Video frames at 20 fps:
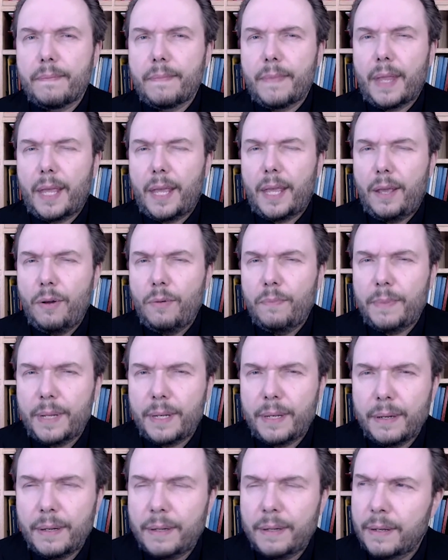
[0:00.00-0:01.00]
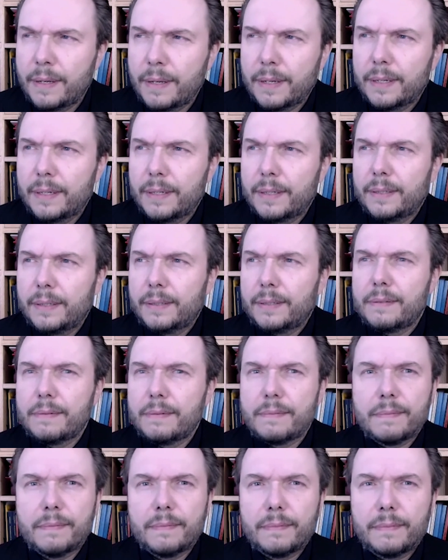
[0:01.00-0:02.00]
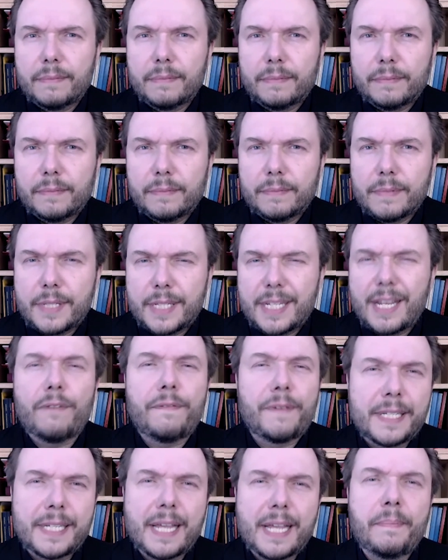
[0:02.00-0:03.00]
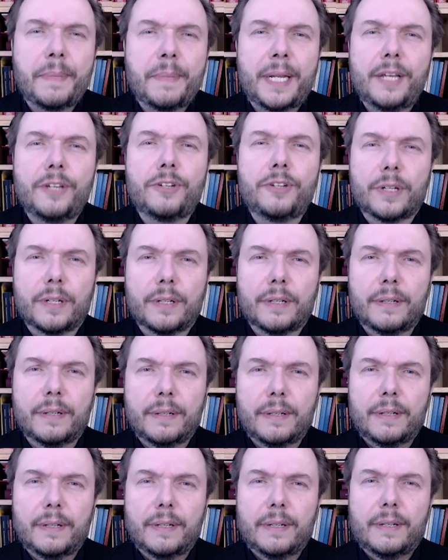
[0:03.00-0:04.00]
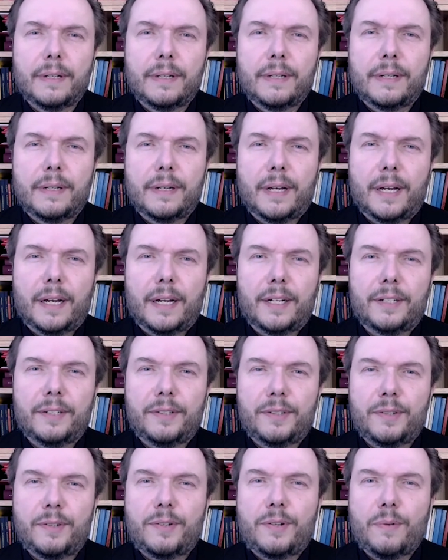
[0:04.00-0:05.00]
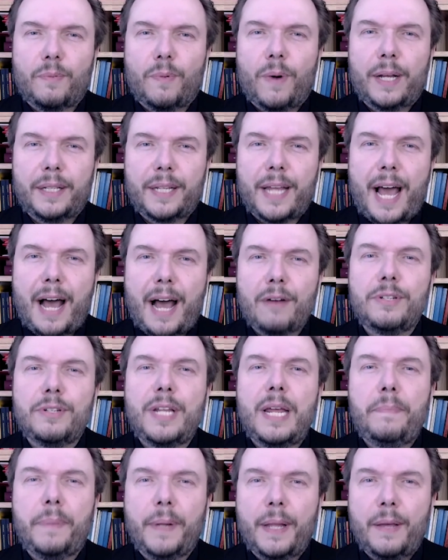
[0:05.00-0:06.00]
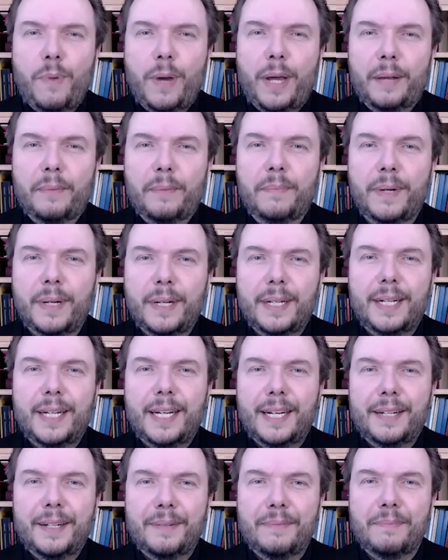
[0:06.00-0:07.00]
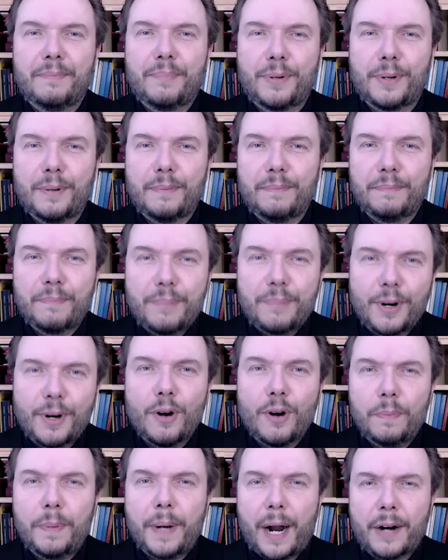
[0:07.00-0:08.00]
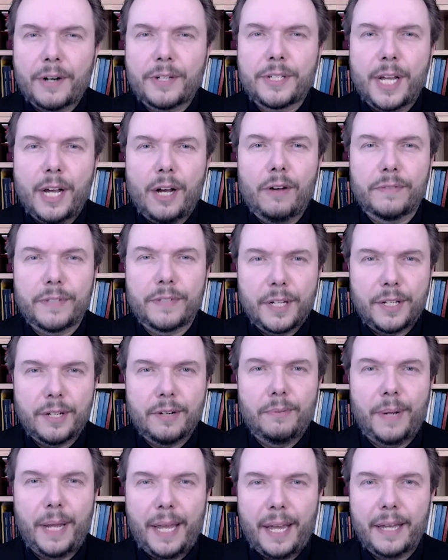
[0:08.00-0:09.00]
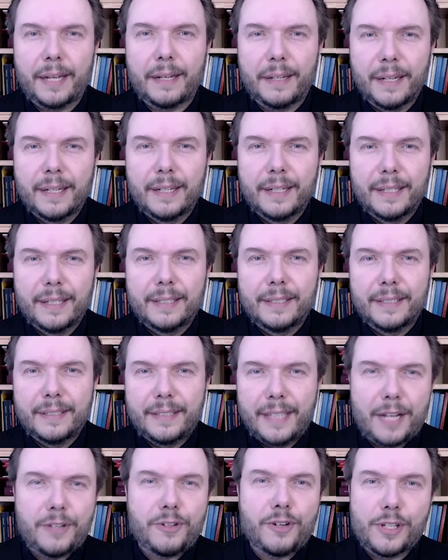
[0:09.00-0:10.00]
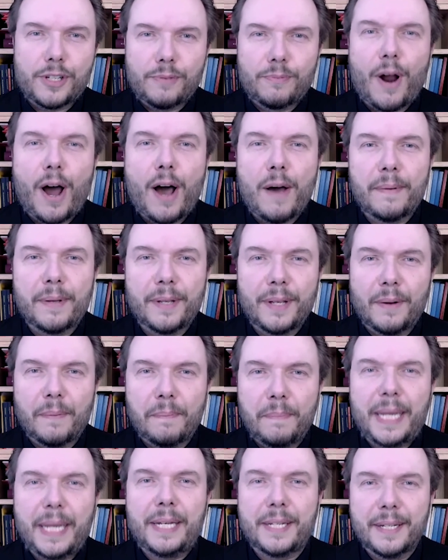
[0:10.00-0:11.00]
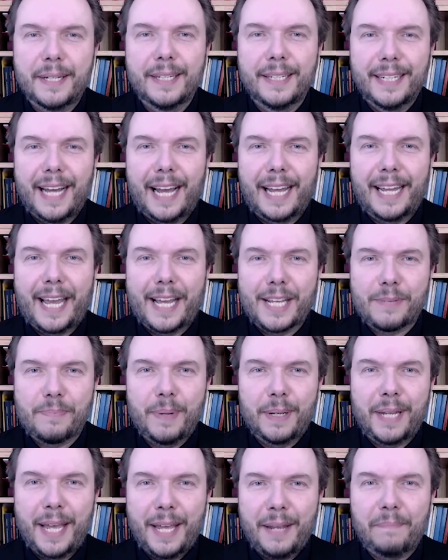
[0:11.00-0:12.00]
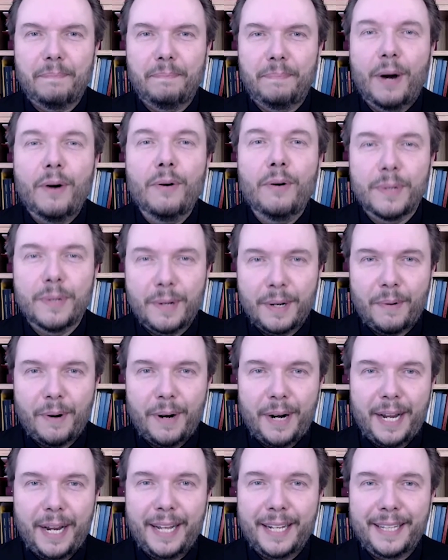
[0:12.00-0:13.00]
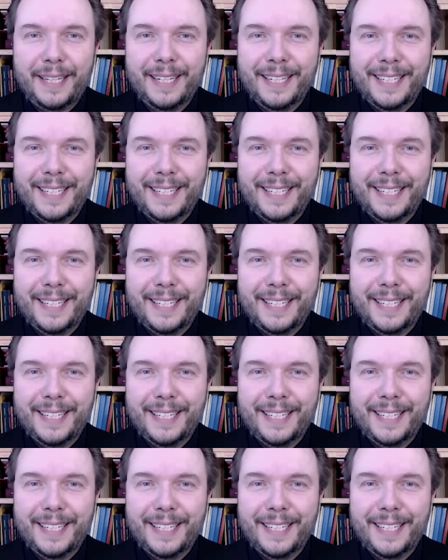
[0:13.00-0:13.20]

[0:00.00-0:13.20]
human self-examination uh, to what how deeply we can pr- probe ourselves until we hit not just raw you know meat i guess but hit bone or hit